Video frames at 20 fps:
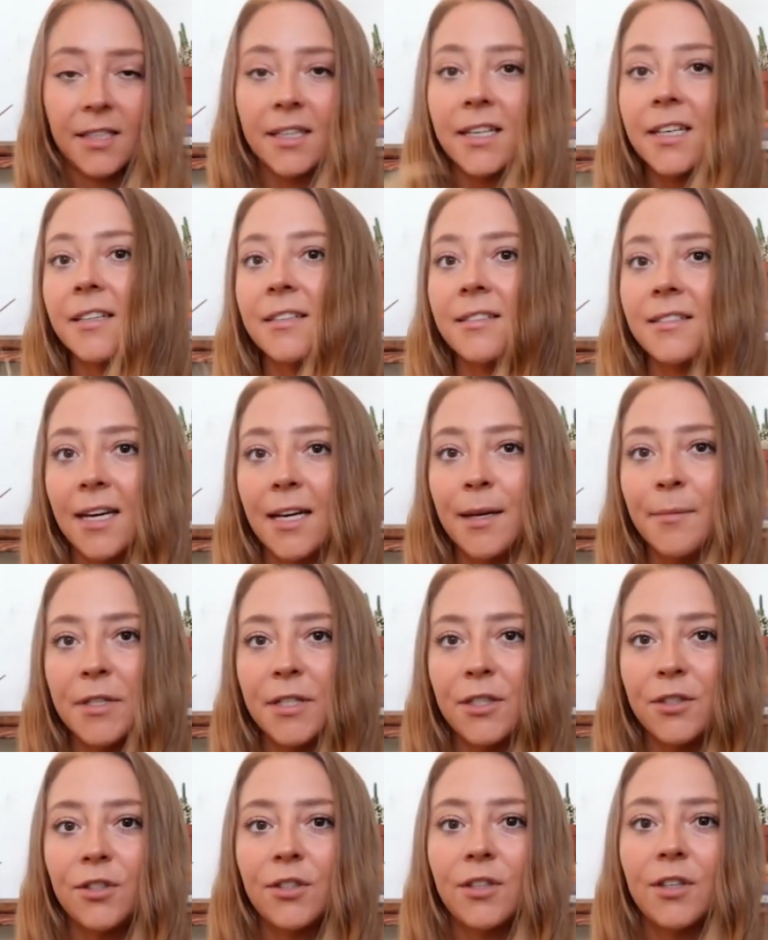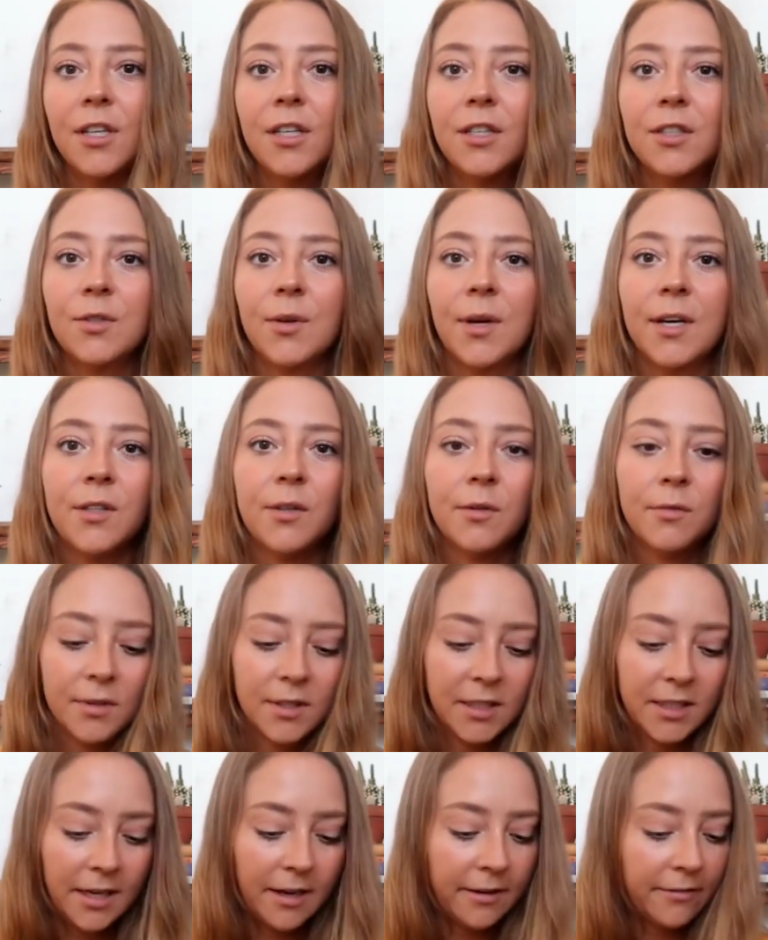get damaged. So I don't
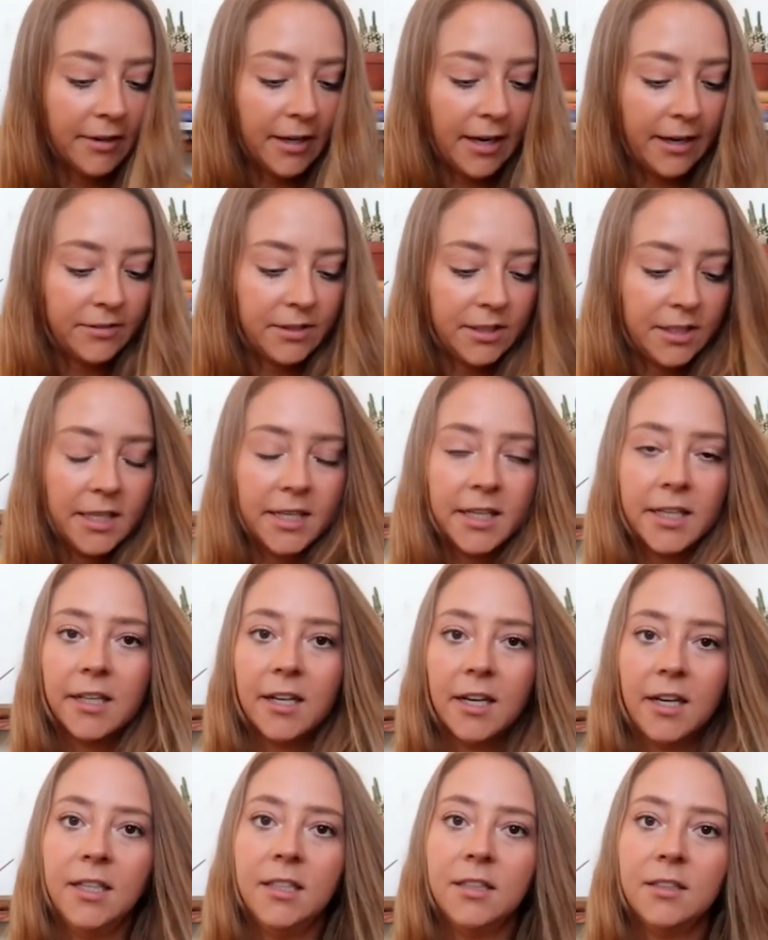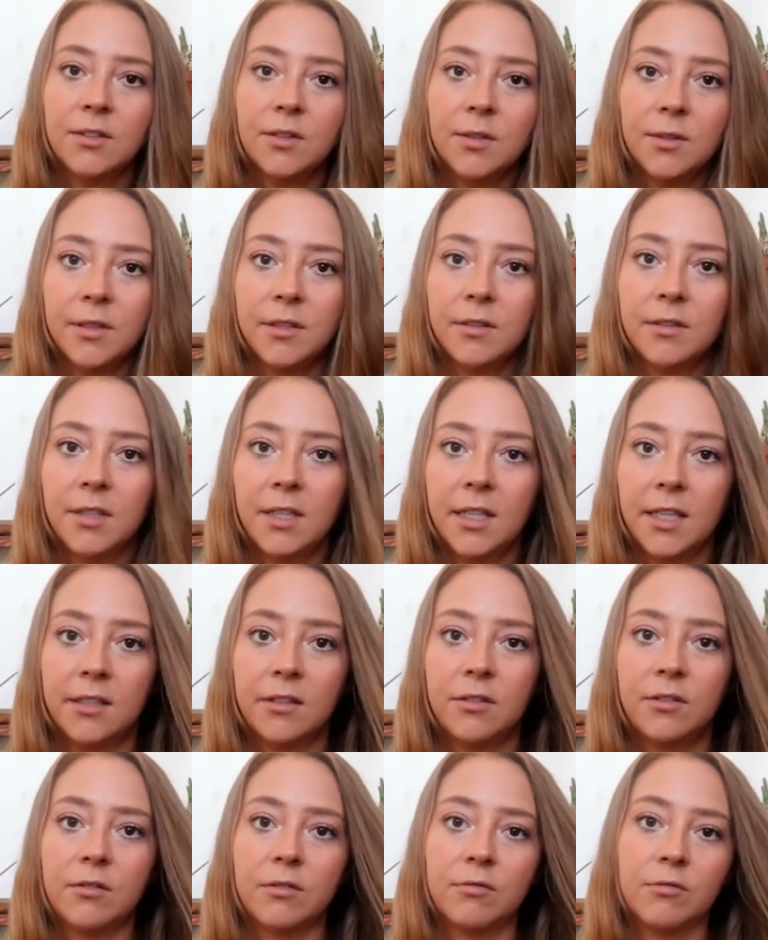really ever have to get it cut, so
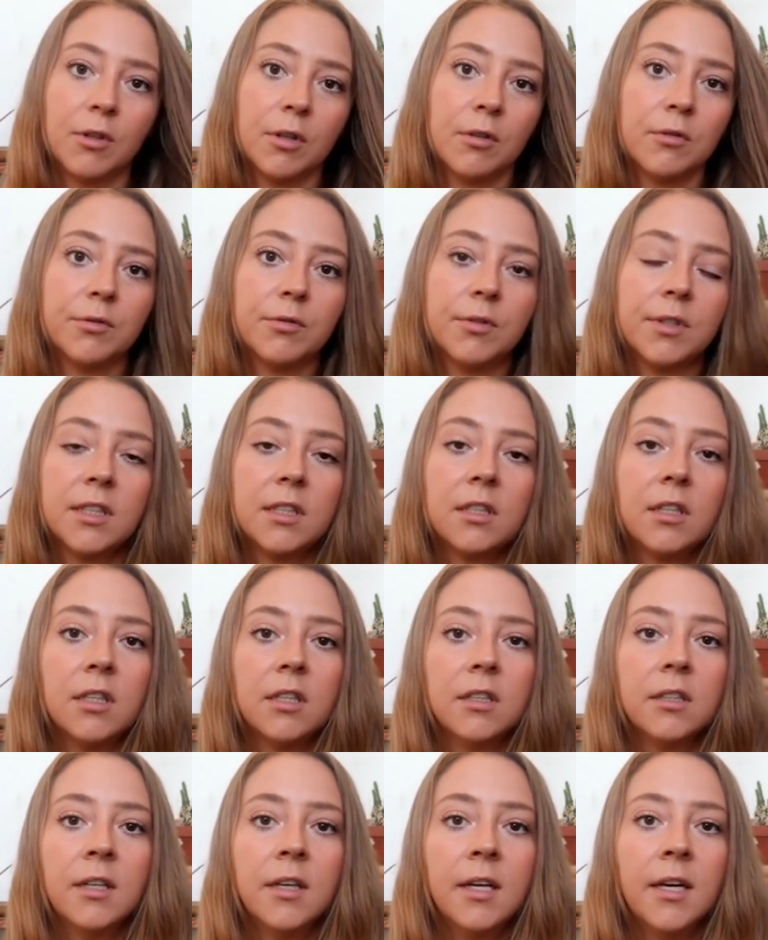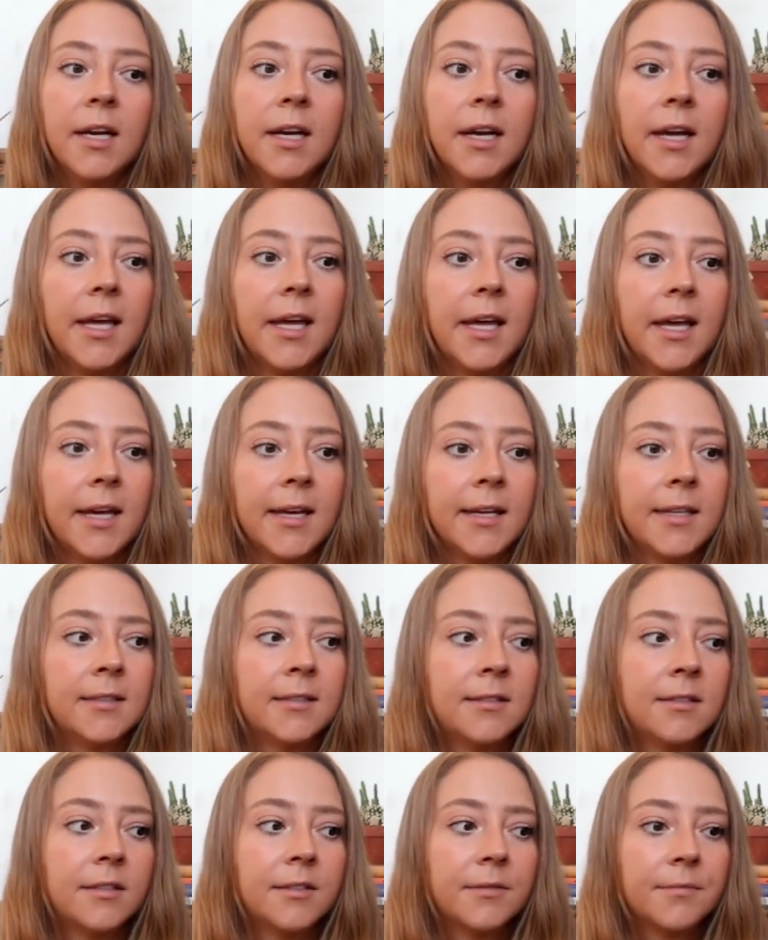it grows really long.
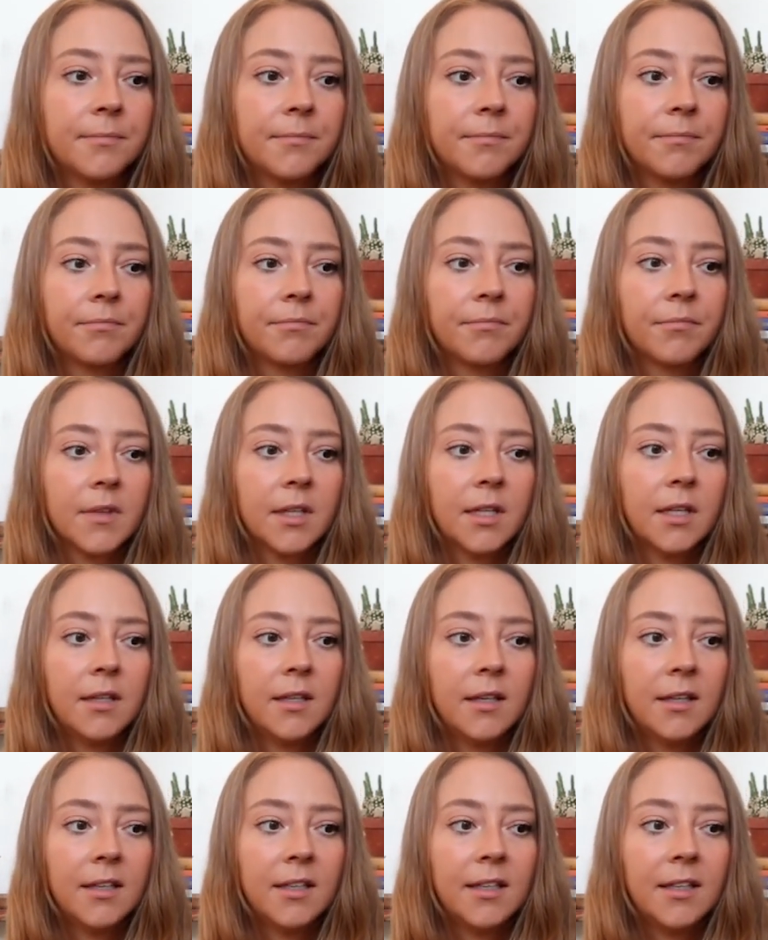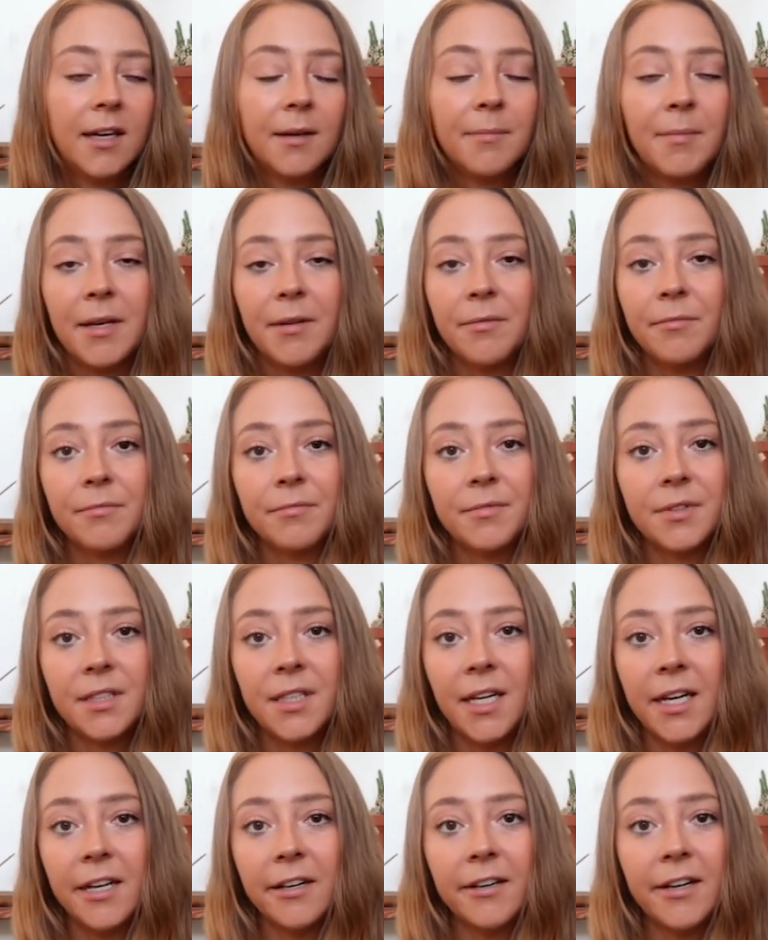And yeah, my
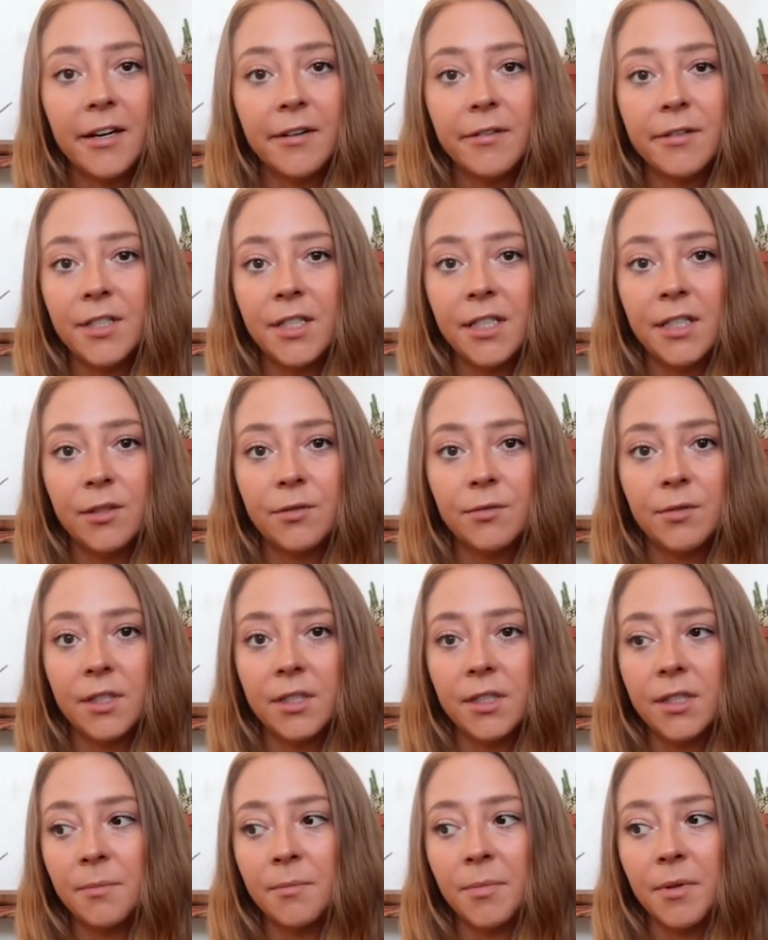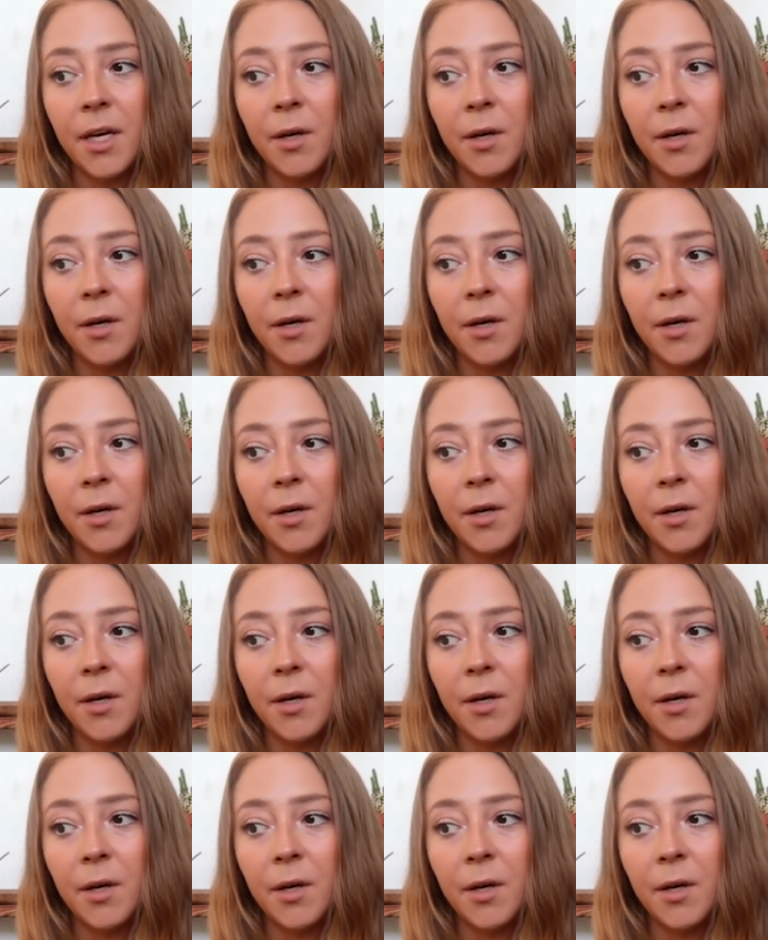hair care routine is really simple.